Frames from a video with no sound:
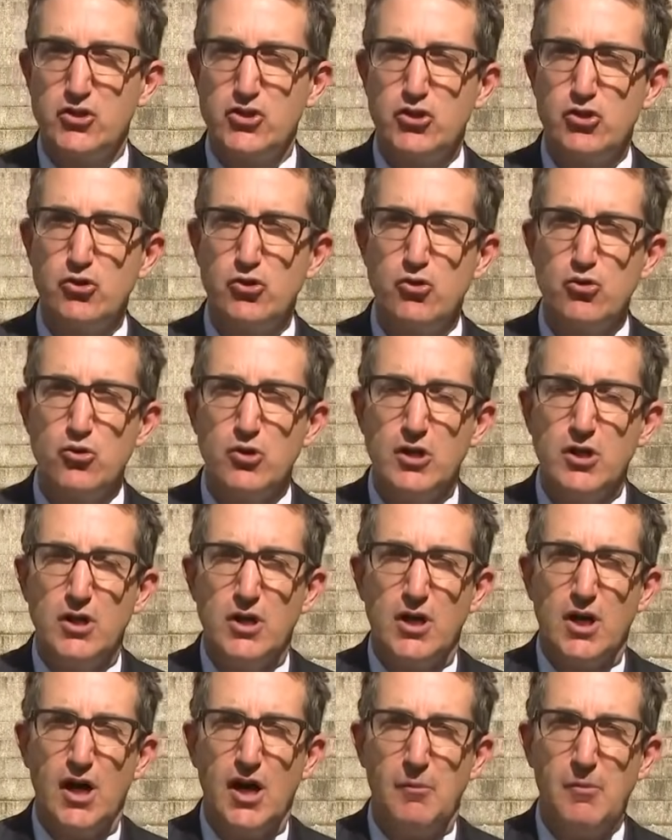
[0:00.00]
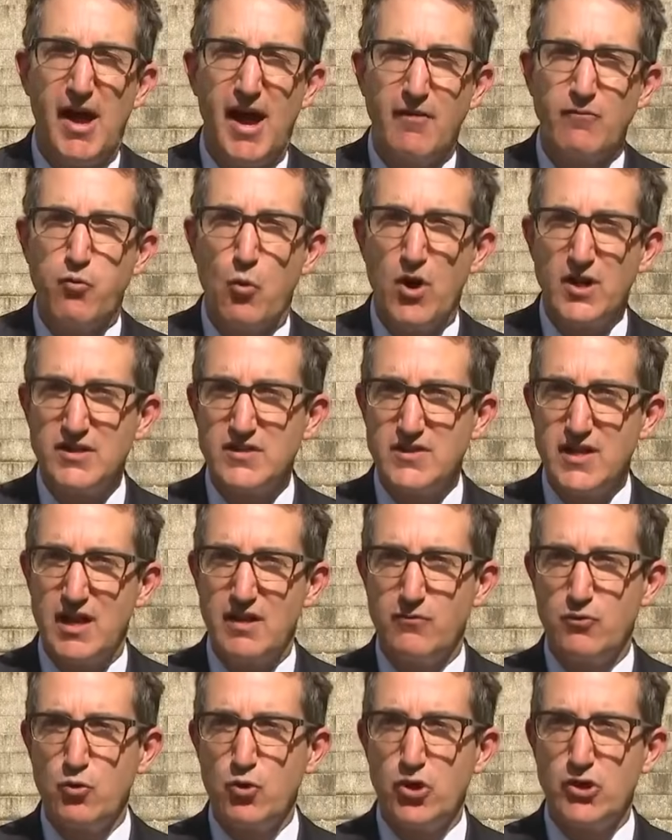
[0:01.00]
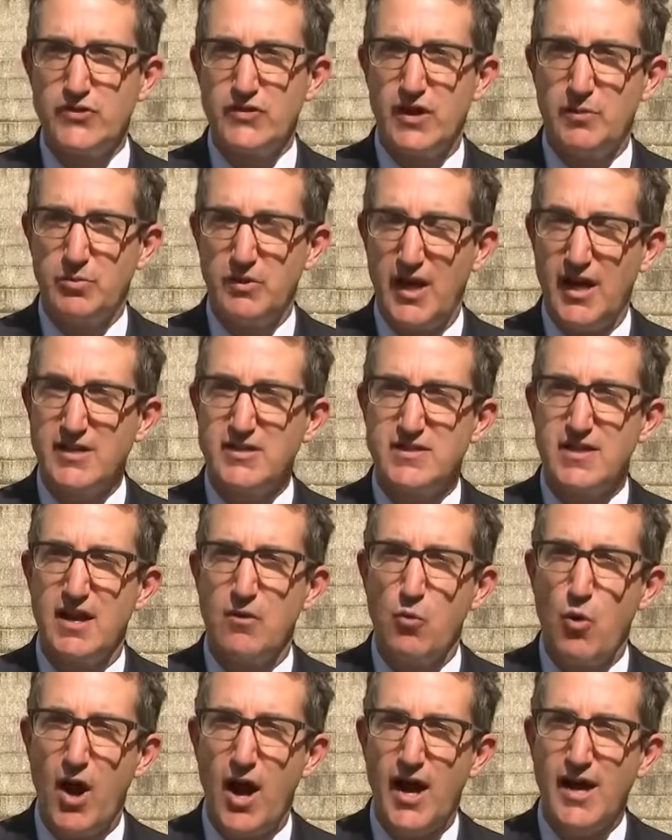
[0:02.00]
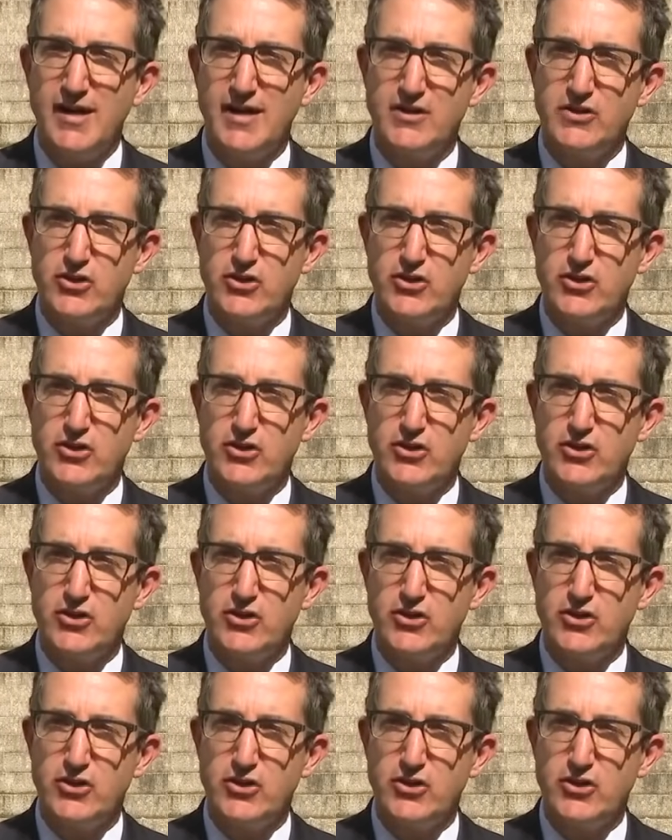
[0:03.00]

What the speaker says: to have one set of rules that apply statewide,